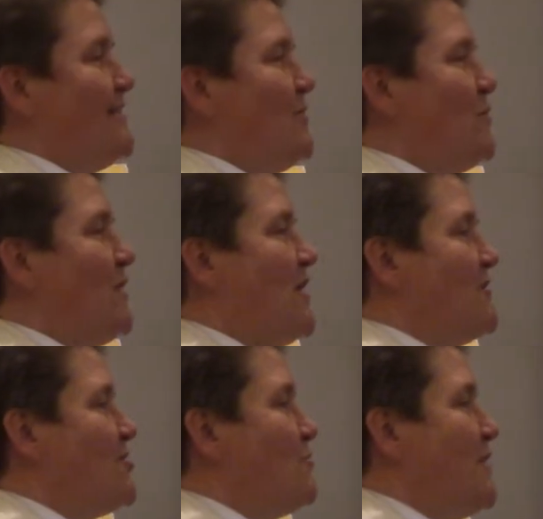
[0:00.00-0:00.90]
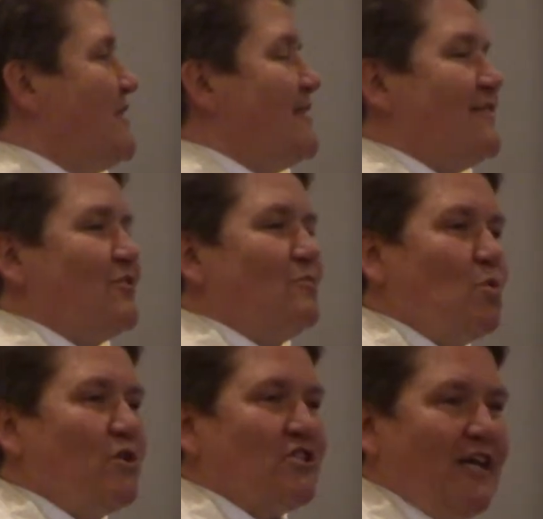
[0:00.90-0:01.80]
it will also mean that there's
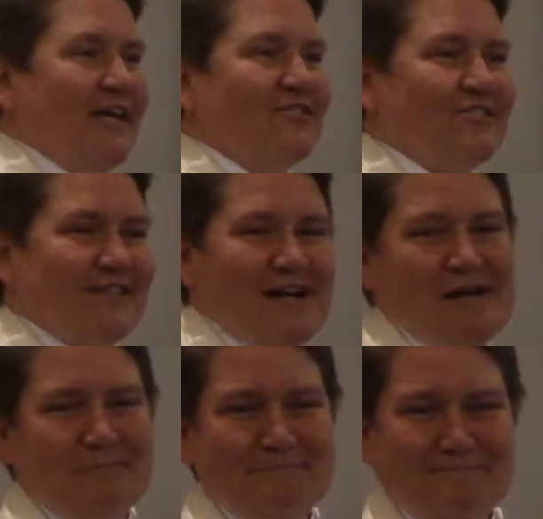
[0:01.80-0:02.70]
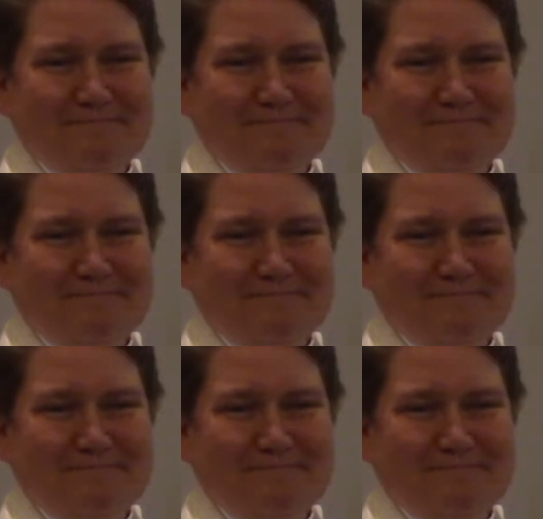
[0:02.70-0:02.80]
more change to come.